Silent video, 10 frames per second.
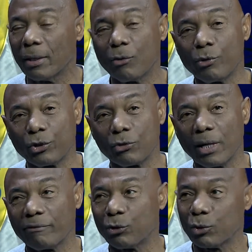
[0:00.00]
we should
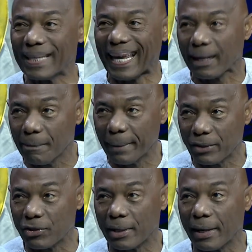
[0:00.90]
have those
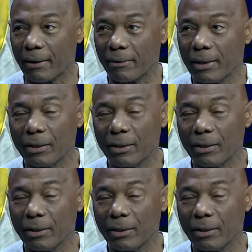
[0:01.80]
elements in there